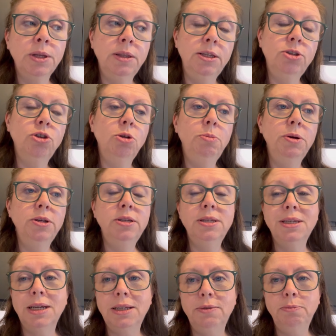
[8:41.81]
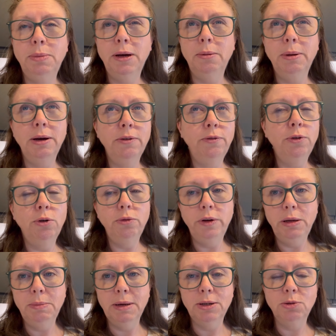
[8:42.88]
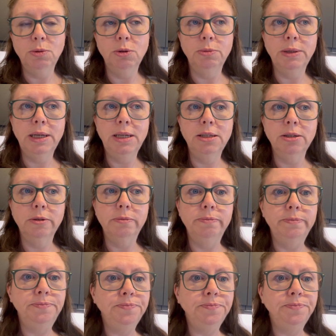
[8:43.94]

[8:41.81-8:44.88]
This other person's had about 4 emails with updates on.